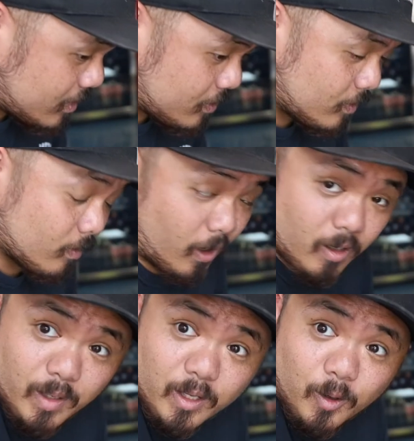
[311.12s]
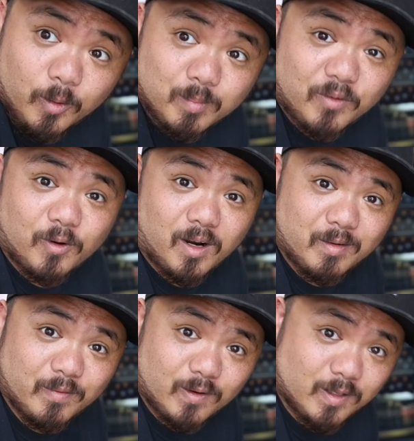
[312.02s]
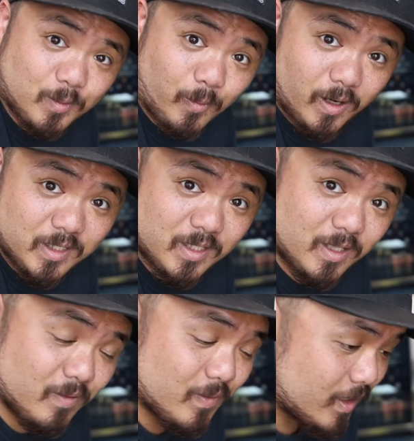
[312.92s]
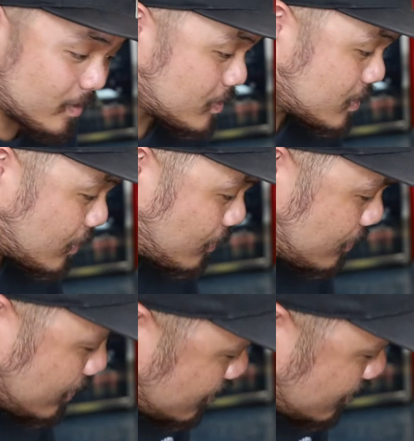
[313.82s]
do on my own before I revert to watching another video. So let's